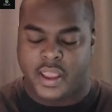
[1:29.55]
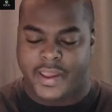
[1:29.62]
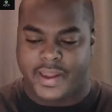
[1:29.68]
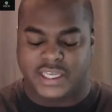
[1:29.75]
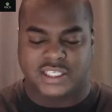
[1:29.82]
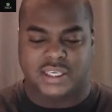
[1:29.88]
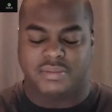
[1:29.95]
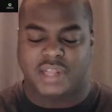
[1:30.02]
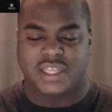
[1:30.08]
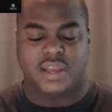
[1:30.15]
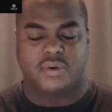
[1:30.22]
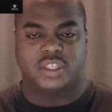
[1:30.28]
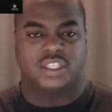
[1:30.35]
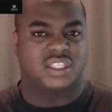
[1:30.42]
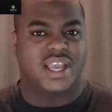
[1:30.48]
and it seemed like they
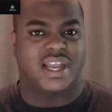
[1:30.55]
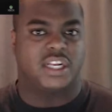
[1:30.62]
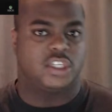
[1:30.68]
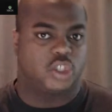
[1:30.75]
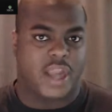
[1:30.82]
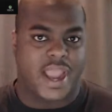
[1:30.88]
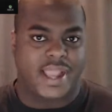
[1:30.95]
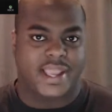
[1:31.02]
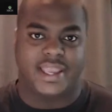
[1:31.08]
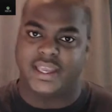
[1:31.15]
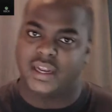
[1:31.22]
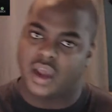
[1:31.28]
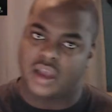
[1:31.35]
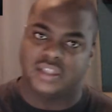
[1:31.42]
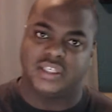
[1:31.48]
were just kind of tracking
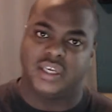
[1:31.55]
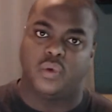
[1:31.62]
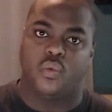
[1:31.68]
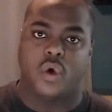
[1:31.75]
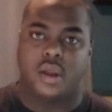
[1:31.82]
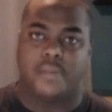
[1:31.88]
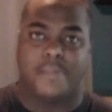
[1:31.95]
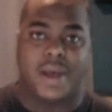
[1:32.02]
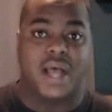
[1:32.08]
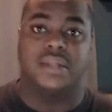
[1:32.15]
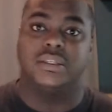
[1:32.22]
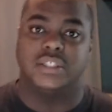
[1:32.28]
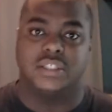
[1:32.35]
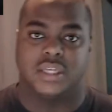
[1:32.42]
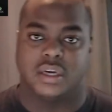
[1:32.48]
and hunting one
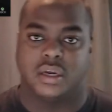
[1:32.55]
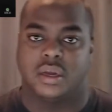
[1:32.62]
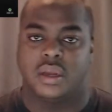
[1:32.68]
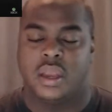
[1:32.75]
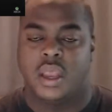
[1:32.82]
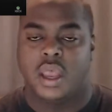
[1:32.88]
monster.